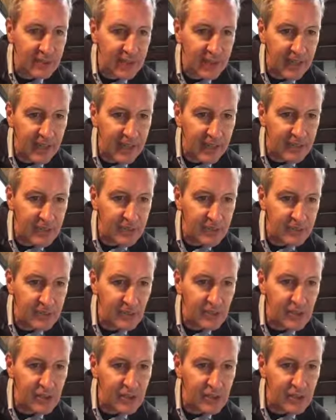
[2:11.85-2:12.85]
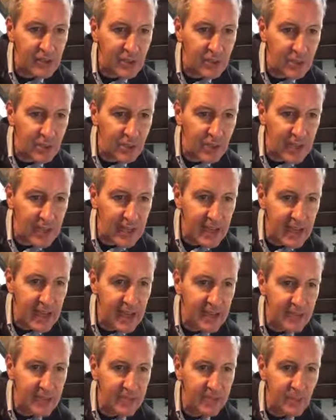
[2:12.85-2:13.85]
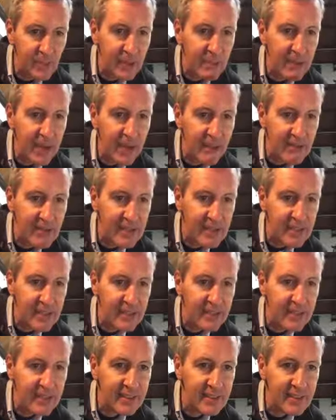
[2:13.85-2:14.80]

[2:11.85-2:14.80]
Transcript: Um, morning, Sue Heath, morning, Marilyn.